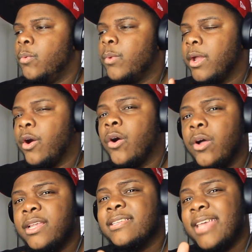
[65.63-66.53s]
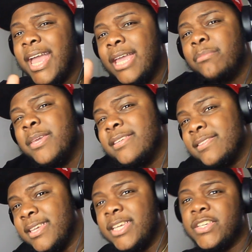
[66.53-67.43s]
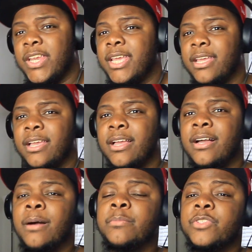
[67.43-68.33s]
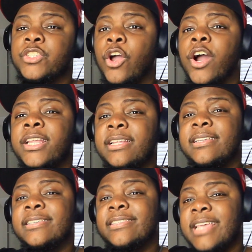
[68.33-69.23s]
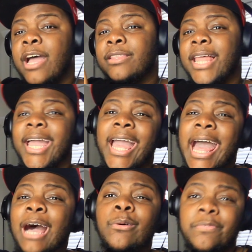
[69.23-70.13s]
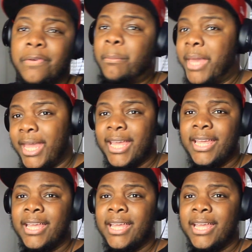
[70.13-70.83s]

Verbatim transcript: With all this ABC shit, I'm starting to sound like alphabet.